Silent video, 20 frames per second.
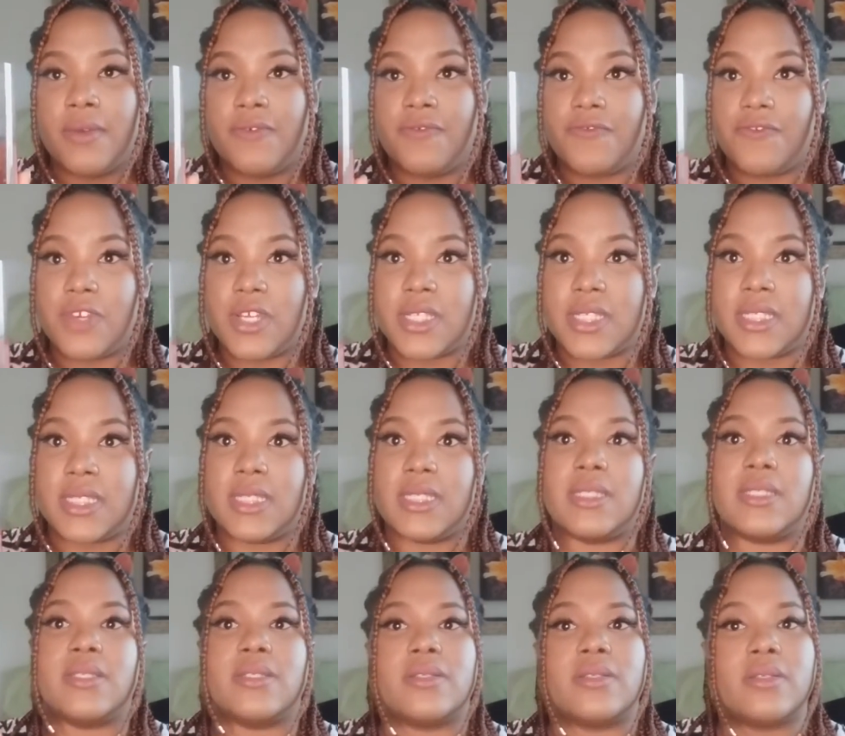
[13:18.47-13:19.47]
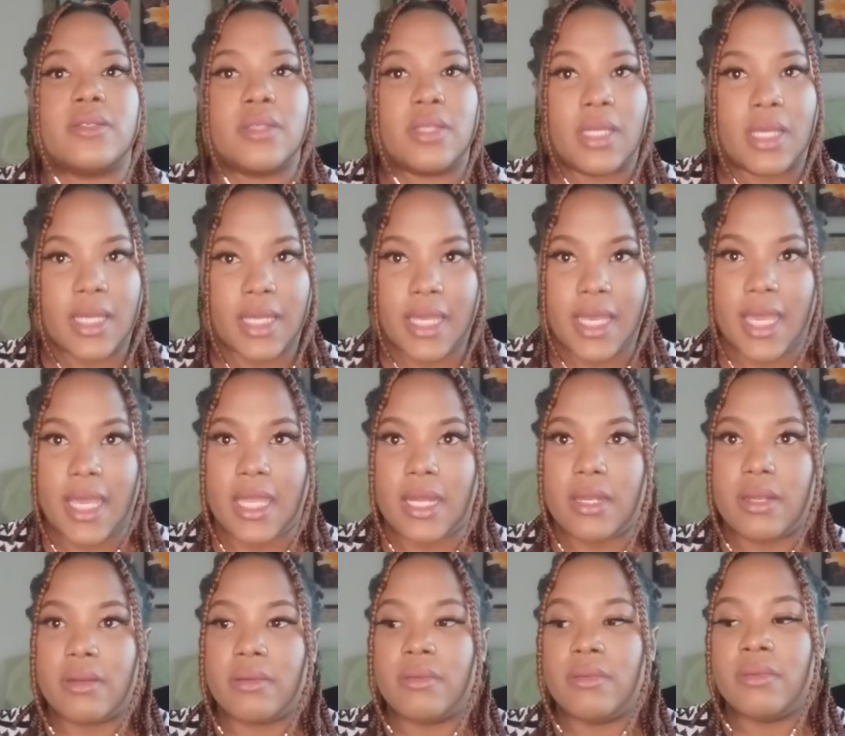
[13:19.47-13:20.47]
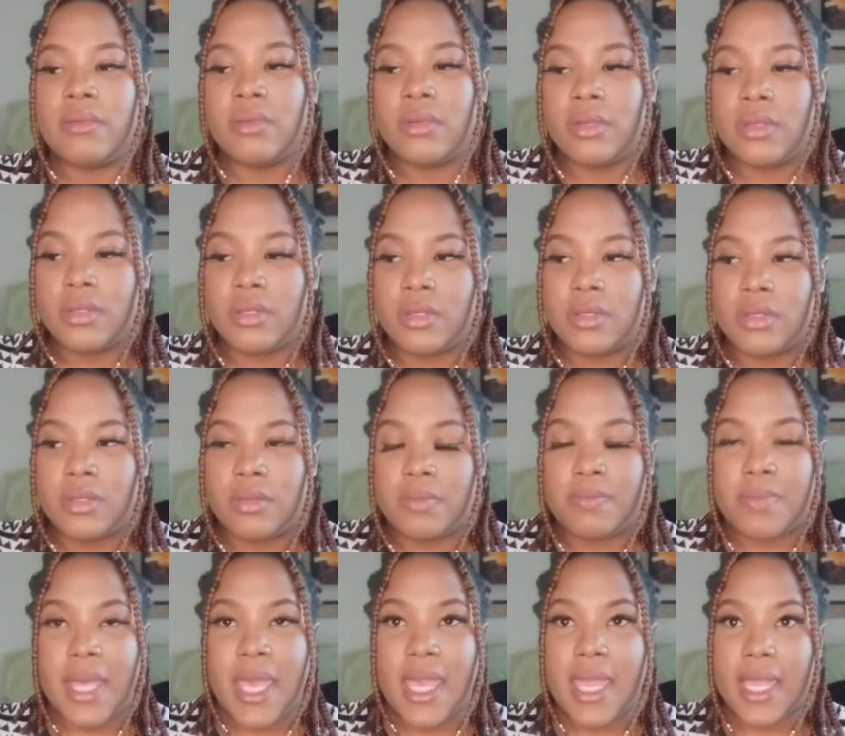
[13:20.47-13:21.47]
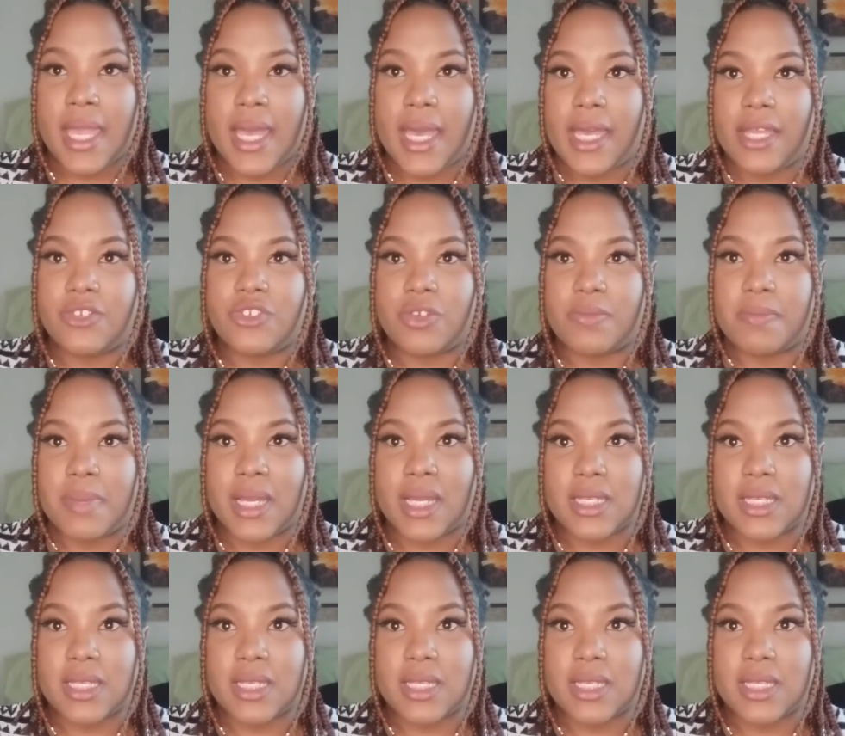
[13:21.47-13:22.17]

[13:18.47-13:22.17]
versus, again, paying $100